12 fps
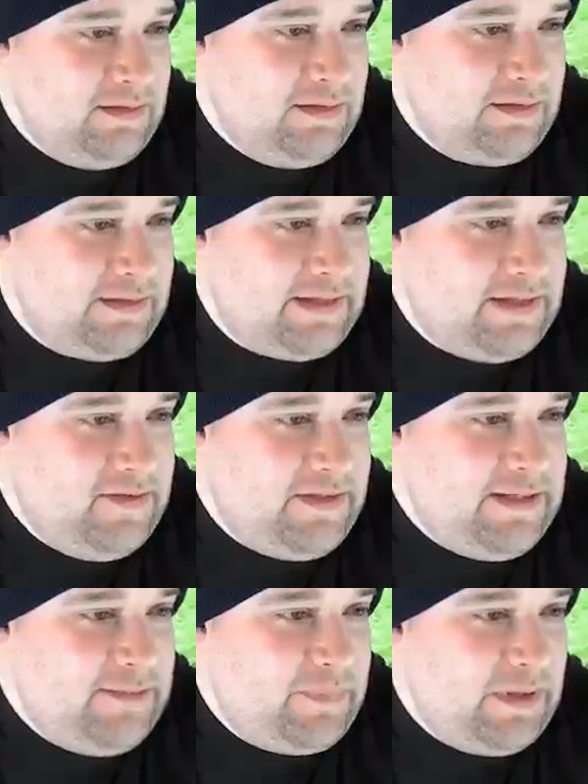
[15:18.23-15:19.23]
Can you
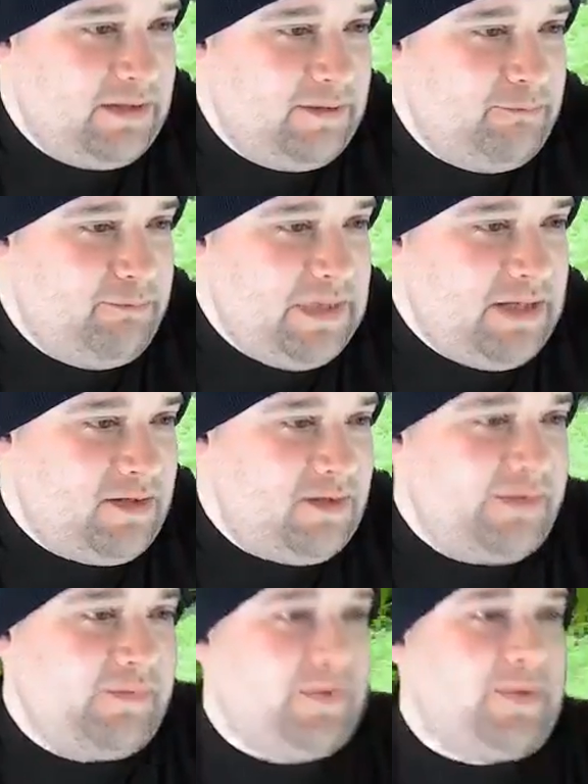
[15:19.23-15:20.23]
keep
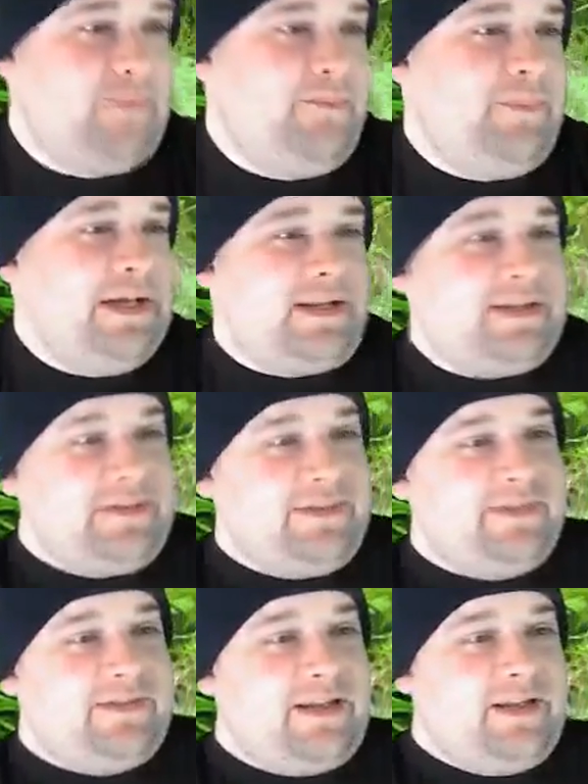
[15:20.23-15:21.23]
minnows with
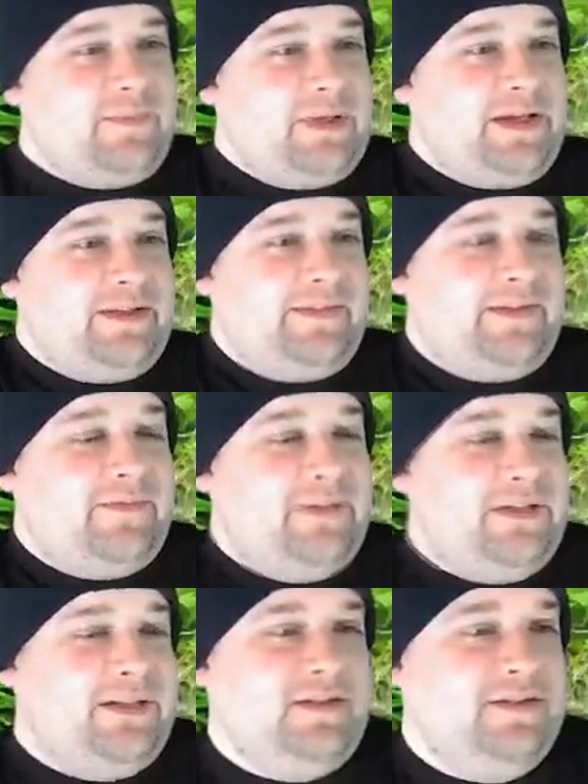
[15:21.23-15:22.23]
betas temp at
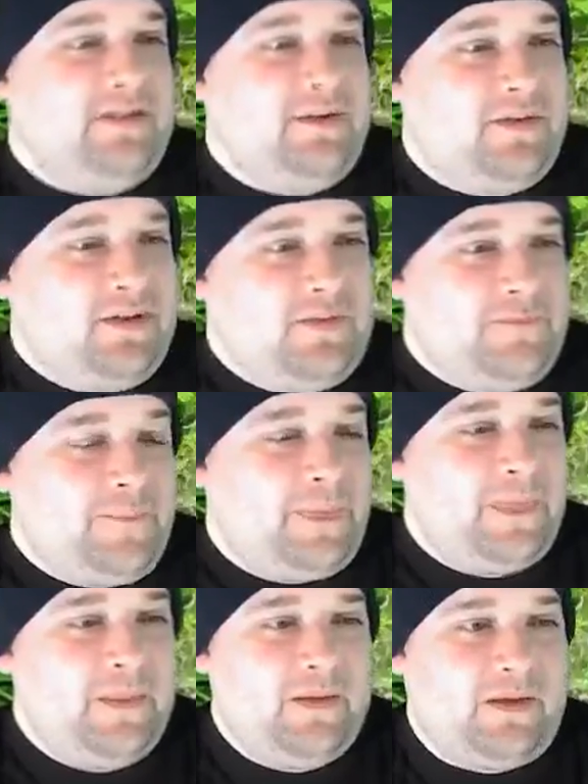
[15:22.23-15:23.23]
70 or lower?
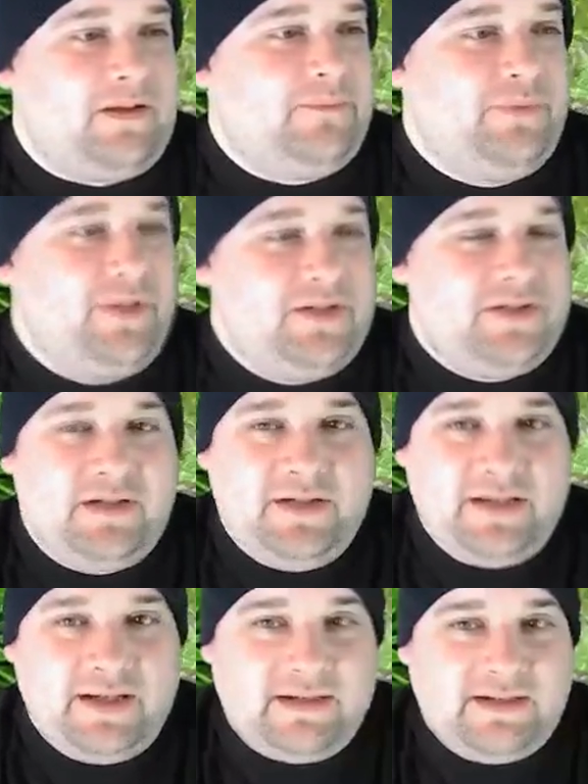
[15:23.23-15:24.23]
I'm pretty sure you
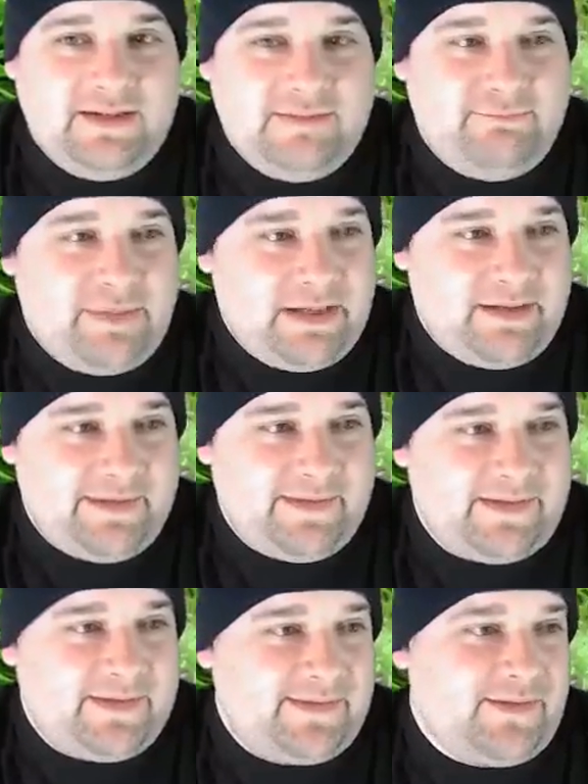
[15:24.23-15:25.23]
can't keep betas
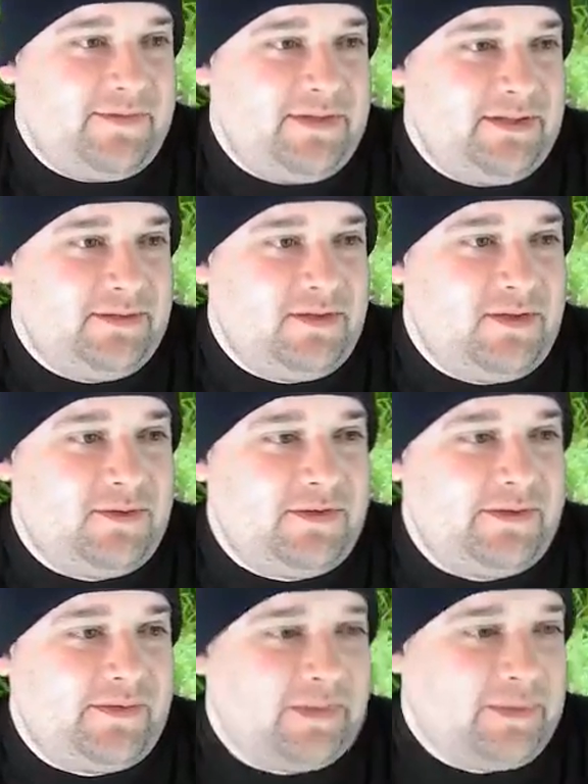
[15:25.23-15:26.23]
at 70 or lower,
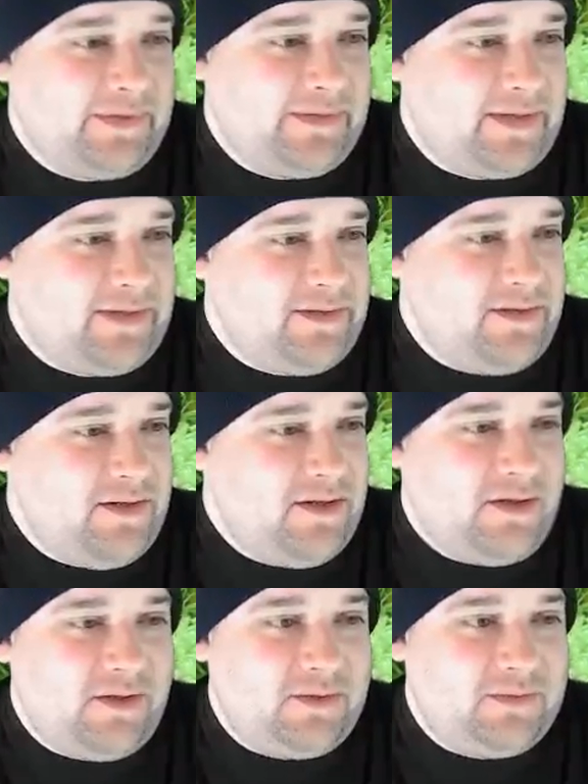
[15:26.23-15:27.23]
so I'm going to say
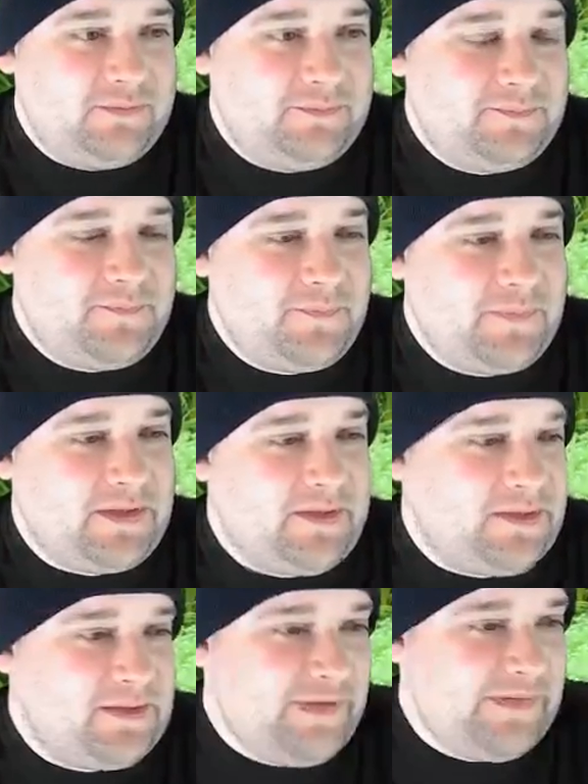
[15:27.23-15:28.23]
no. The
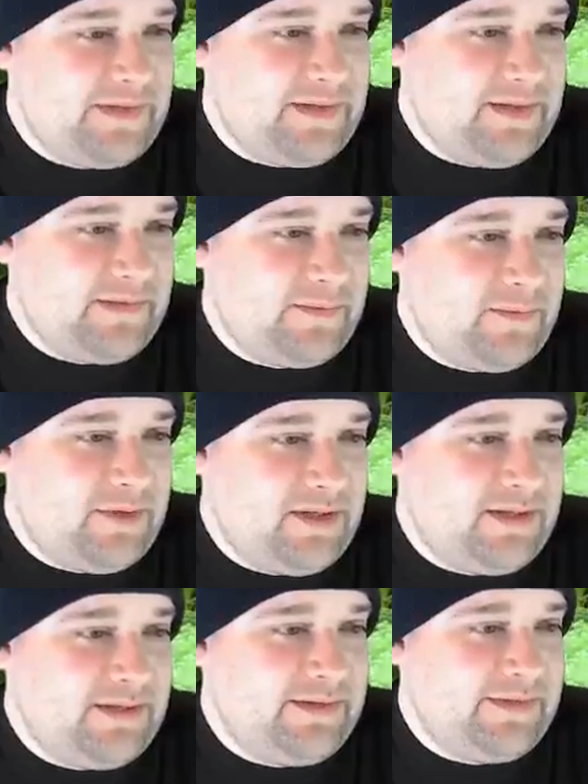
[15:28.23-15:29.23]
Ultimate says,
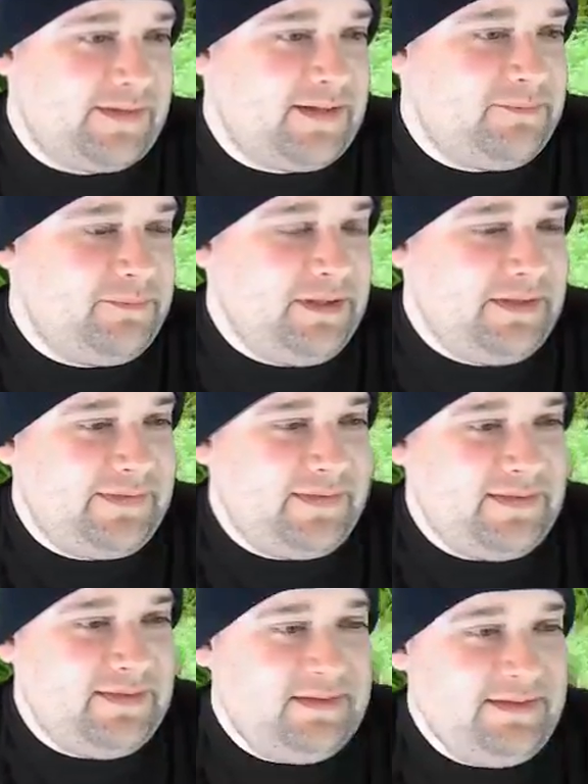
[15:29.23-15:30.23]
"What's up, Big
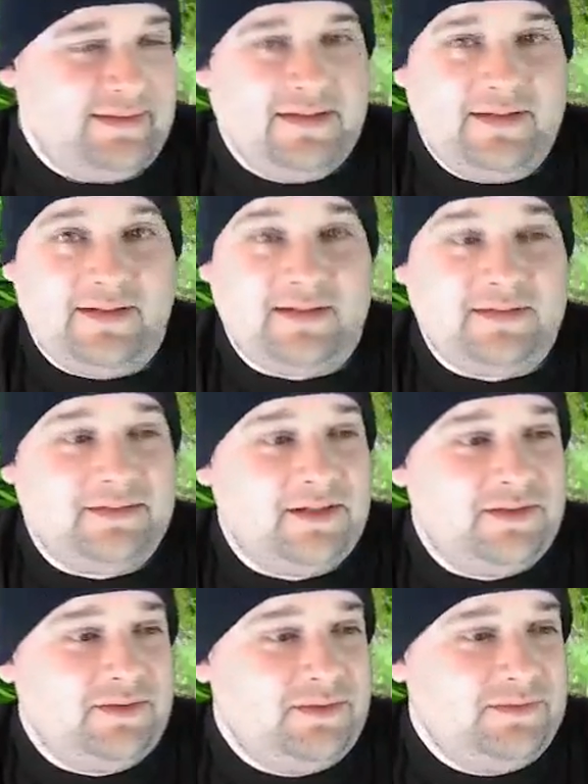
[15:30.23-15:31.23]
Steen? Hello?"